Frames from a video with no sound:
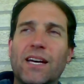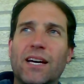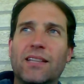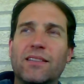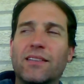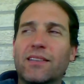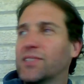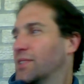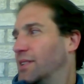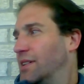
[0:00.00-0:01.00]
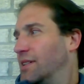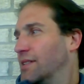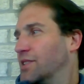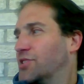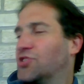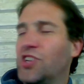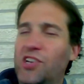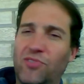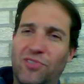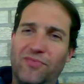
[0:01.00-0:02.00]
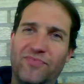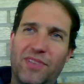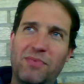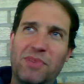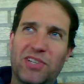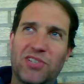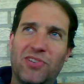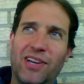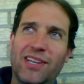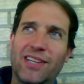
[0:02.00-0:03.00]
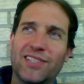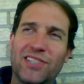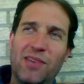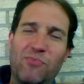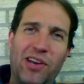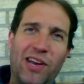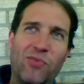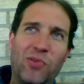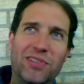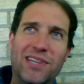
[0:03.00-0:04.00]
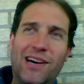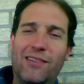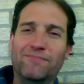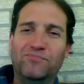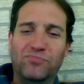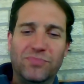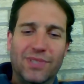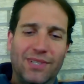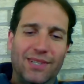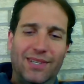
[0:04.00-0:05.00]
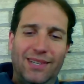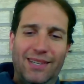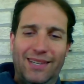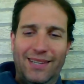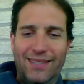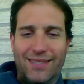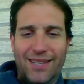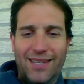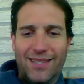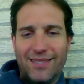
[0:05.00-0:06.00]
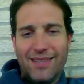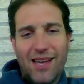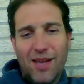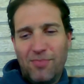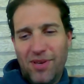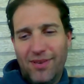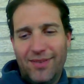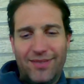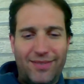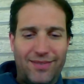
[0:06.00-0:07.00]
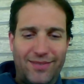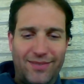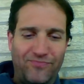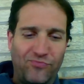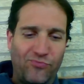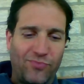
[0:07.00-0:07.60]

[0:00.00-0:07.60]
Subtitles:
And this this general, let me make sure I get his name right. I wrote it down. His name is